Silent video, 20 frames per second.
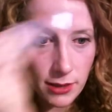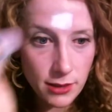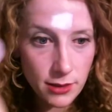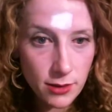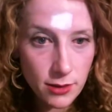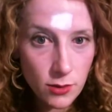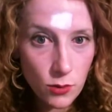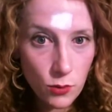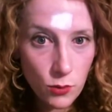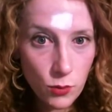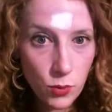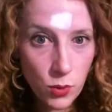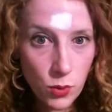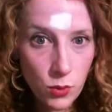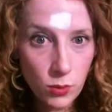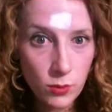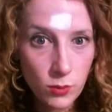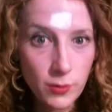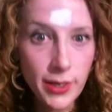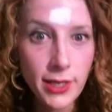paint.
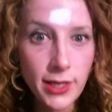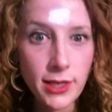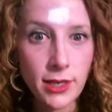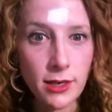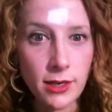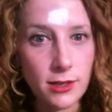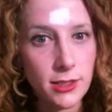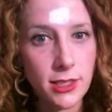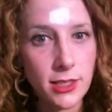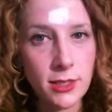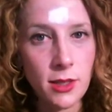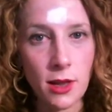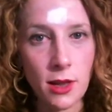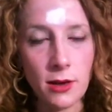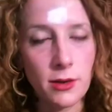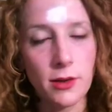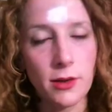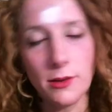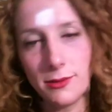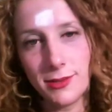Right there,
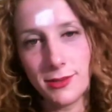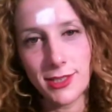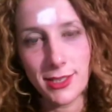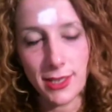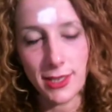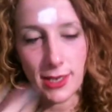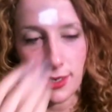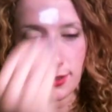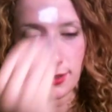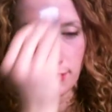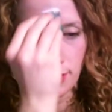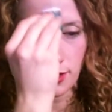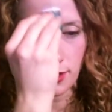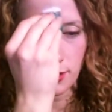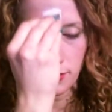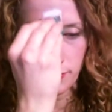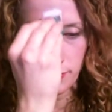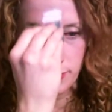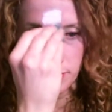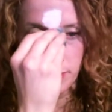just there, no, just kidding,
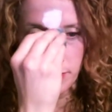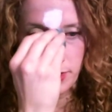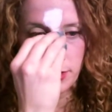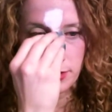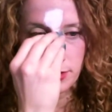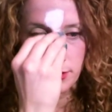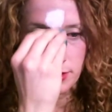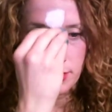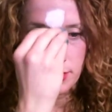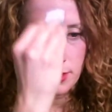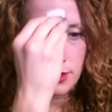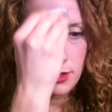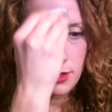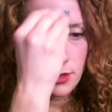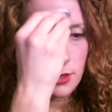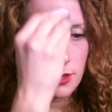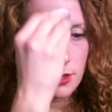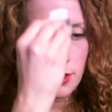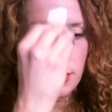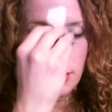all over the place.
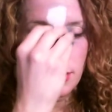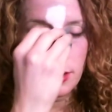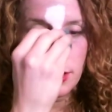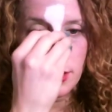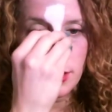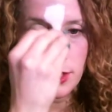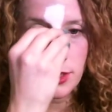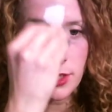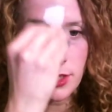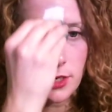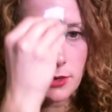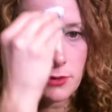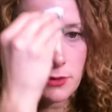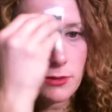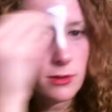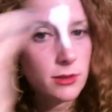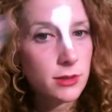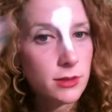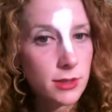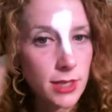In the
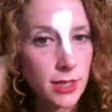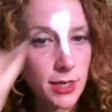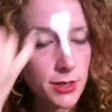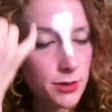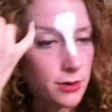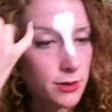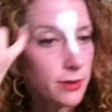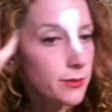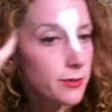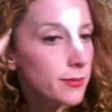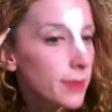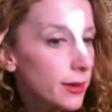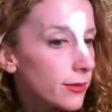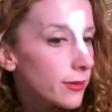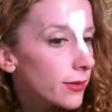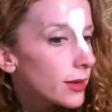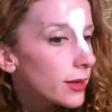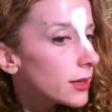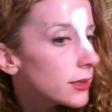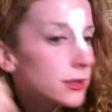general center of
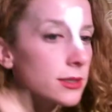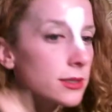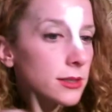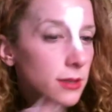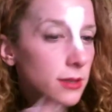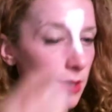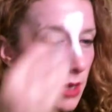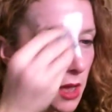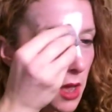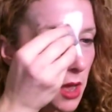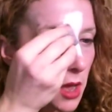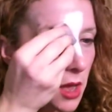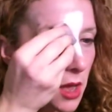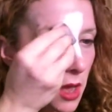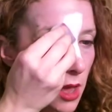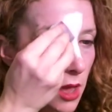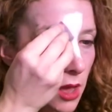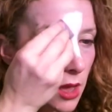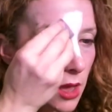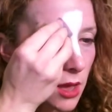my face.
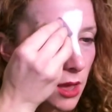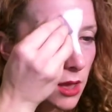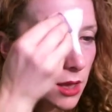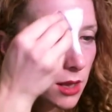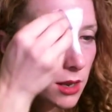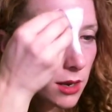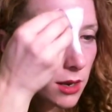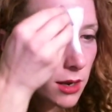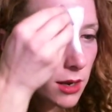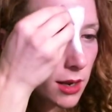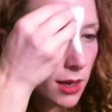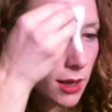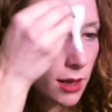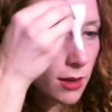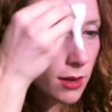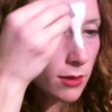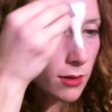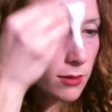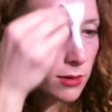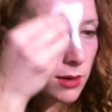
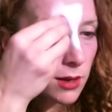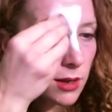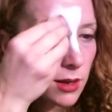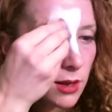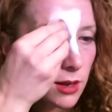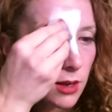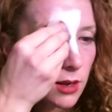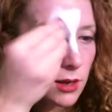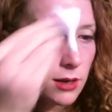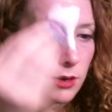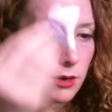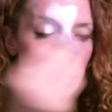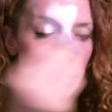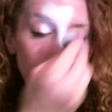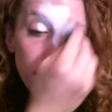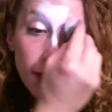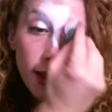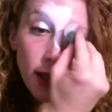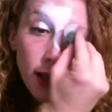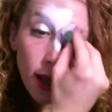Down
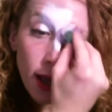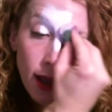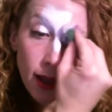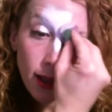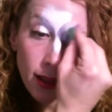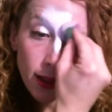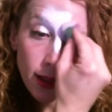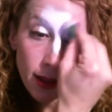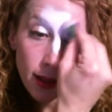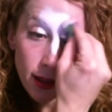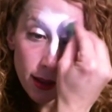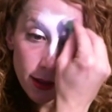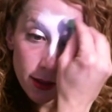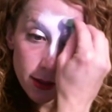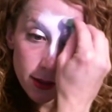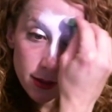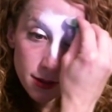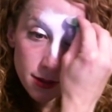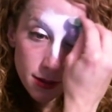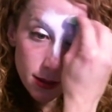into my
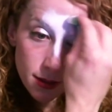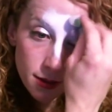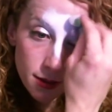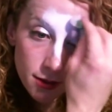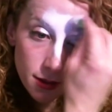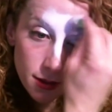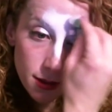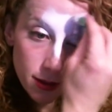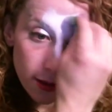eyelids.